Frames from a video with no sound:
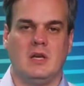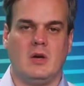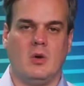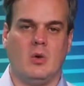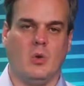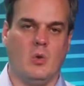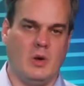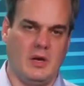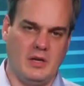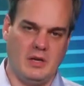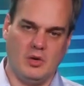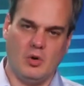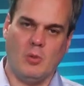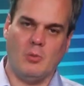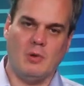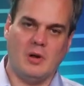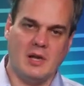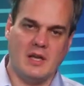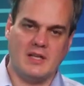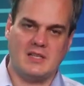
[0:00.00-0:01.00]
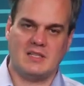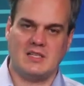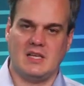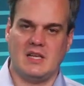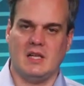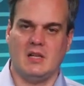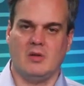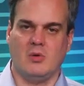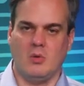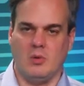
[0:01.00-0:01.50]
or a normal
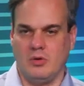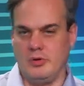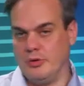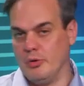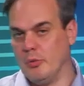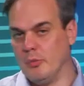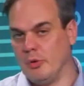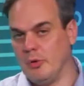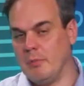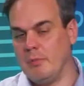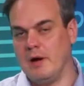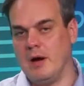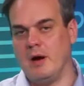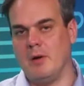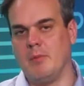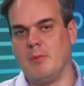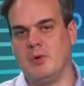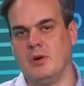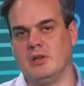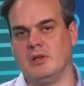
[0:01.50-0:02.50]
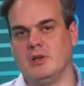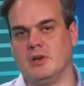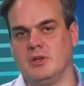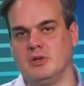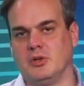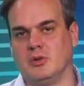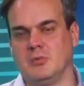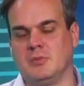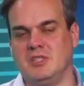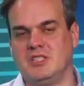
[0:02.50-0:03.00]
Excel or a normal PowerPoint on
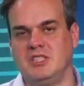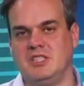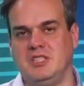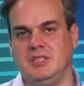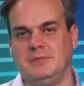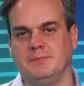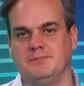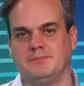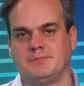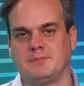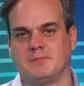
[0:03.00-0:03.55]
your machine.